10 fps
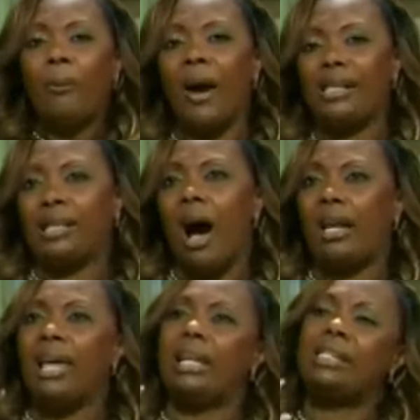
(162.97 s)
praise
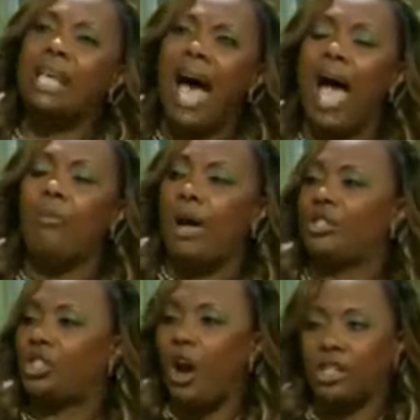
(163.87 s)
God, in a time
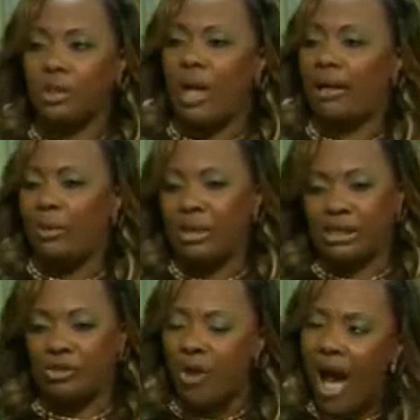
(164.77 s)
when church, that it
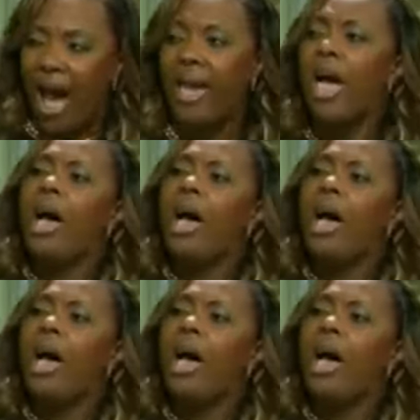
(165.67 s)
was dry,